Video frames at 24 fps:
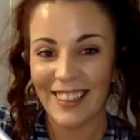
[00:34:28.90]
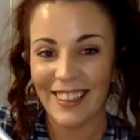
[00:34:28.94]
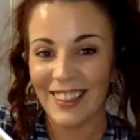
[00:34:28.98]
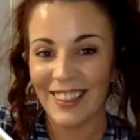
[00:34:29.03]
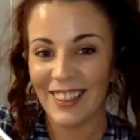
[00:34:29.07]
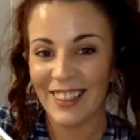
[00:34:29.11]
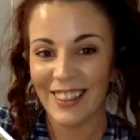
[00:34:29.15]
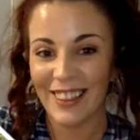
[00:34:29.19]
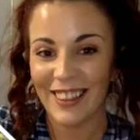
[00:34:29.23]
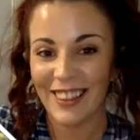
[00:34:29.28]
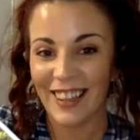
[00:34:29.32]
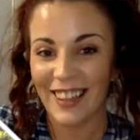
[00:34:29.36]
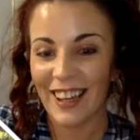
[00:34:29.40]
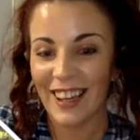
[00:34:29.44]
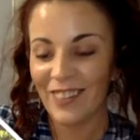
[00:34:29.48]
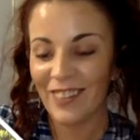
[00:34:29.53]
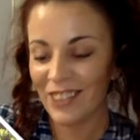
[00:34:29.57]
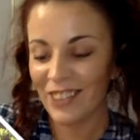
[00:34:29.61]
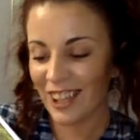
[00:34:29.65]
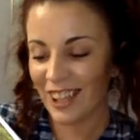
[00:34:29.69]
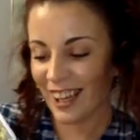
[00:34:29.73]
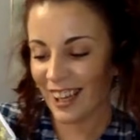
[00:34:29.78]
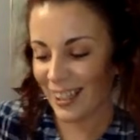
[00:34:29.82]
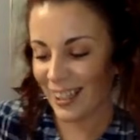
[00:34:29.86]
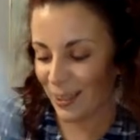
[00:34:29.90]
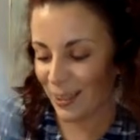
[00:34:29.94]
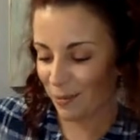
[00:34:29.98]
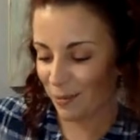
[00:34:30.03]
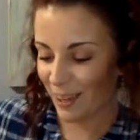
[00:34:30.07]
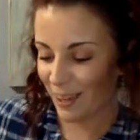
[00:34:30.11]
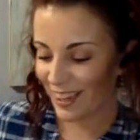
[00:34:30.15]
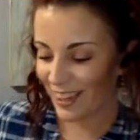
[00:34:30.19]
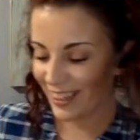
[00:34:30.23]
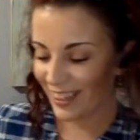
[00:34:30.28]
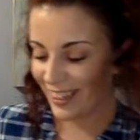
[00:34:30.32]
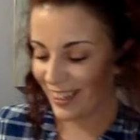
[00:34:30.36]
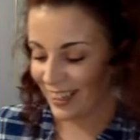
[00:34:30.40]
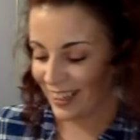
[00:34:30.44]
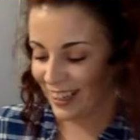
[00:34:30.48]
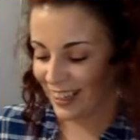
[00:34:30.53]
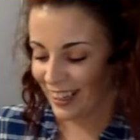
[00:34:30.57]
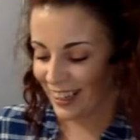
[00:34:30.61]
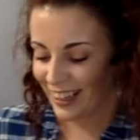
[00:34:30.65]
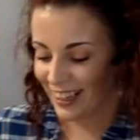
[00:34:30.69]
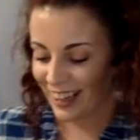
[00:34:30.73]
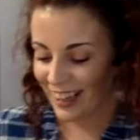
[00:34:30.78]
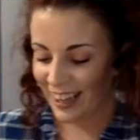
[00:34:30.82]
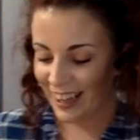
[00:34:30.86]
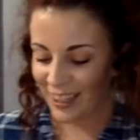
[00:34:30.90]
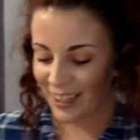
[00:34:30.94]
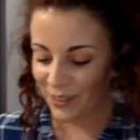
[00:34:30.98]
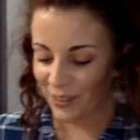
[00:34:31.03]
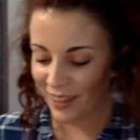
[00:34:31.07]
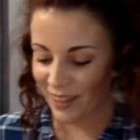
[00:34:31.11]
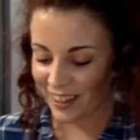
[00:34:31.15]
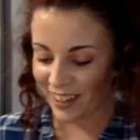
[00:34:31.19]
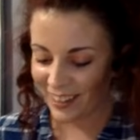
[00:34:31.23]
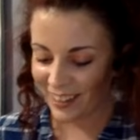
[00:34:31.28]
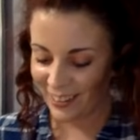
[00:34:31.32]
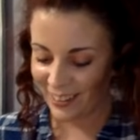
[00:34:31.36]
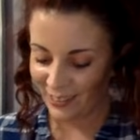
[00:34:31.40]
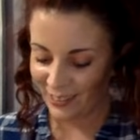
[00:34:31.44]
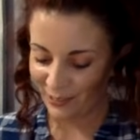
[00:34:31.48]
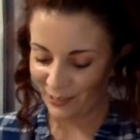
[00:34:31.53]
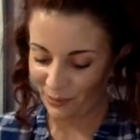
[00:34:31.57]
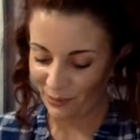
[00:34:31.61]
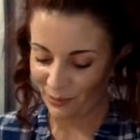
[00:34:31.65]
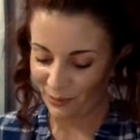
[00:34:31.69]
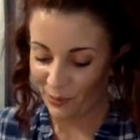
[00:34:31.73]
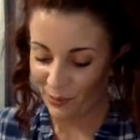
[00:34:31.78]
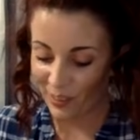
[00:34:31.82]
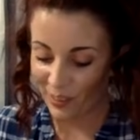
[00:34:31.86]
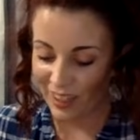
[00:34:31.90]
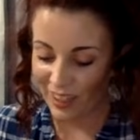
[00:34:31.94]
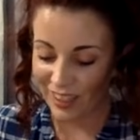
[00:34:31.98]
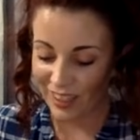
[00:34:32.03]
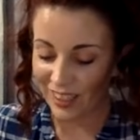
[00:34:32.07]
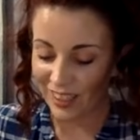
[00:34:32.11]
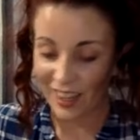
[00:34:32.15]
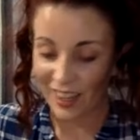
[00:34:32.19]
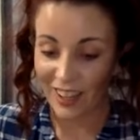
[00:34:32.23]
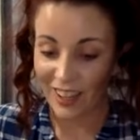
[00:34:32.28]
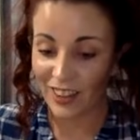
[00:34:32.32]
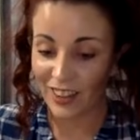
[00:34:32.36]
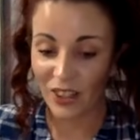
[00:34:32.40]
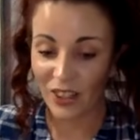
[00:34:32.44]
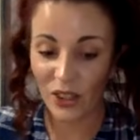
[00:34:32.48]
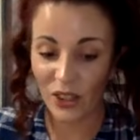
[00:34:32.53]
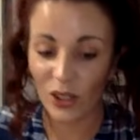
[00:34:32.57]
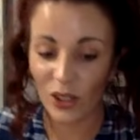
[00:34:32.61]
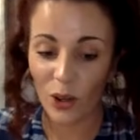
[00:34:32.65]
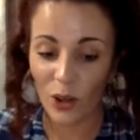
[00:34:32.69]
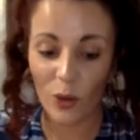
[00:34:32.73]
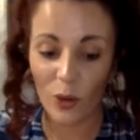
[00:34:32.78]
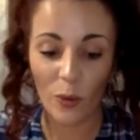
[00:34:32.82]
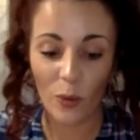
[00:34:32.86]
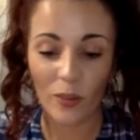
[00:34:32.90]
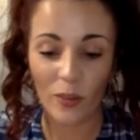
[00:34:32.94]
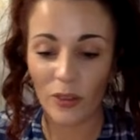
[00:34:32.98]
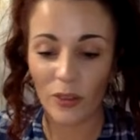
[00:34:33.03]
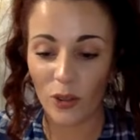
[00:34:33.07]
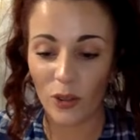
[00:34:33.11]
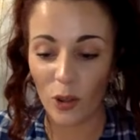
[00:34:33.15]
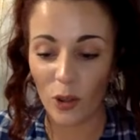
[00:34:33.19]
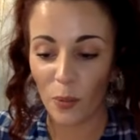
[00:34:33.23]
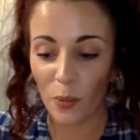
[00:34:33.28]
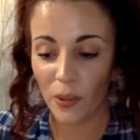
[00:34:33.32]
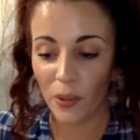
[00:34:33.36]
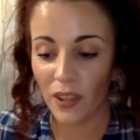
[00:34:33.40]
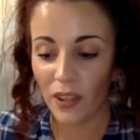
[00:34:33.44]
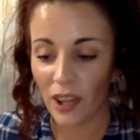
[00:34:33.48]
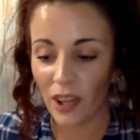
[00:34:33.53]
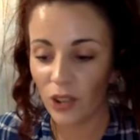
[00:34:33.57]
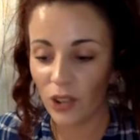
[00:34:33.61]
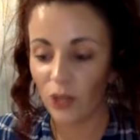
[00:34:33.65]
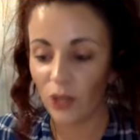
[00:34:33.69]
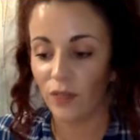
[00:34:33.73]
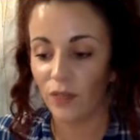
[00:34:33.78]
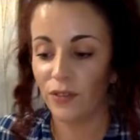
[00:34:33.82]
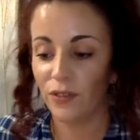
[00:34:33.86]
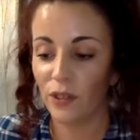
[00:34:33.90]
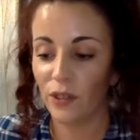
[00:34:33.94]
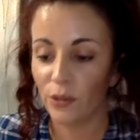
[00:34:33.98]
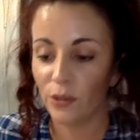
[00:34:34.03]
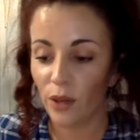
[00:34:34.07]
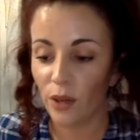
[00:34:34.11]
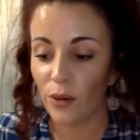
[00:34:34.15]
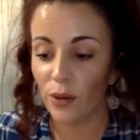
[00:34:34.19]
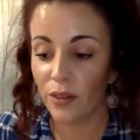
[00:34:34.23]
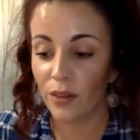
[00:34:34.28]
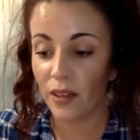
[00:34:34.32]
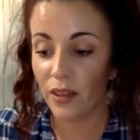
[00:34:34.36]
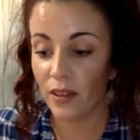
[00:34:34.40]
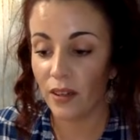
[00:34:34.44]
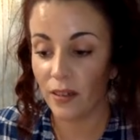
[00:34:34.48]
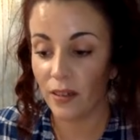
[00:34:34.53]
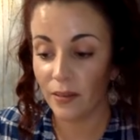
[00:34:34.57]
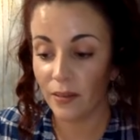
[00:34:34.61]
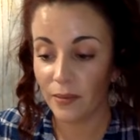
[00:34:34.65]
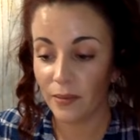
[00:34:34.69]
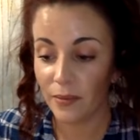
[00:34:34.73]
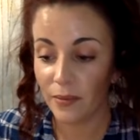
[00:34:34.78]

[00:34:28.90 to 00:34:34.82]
Live chats, man. Anyway, it's like there's no potential for growth here.